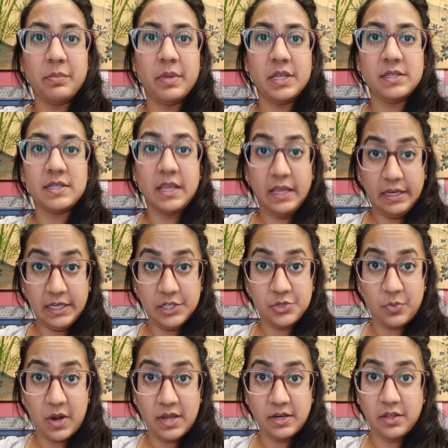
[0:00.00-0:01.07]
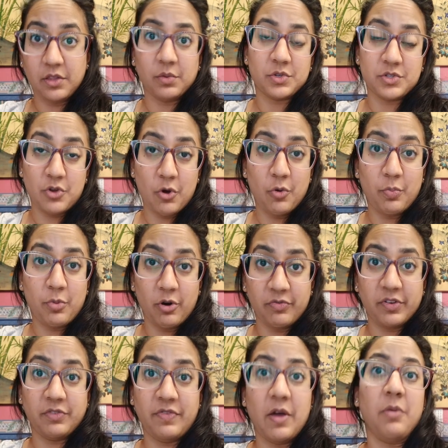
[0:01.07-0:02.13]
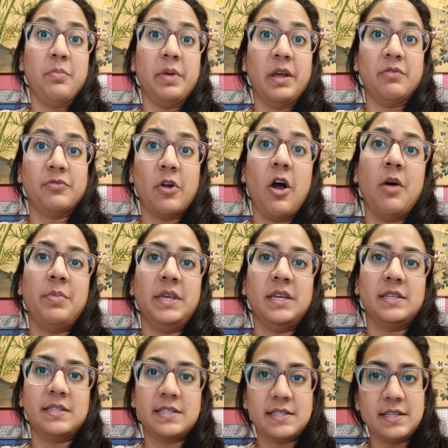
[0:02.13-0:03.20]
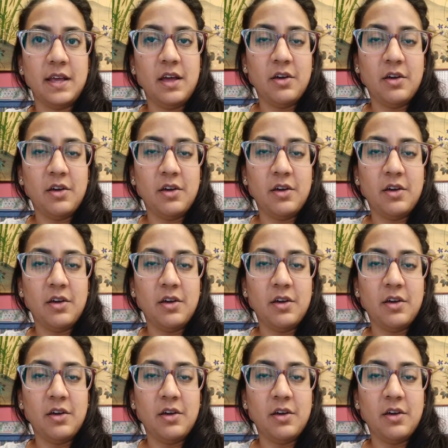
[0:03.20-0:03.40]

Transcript: missing in each one, and there was no perfect fountain pen for hobbyists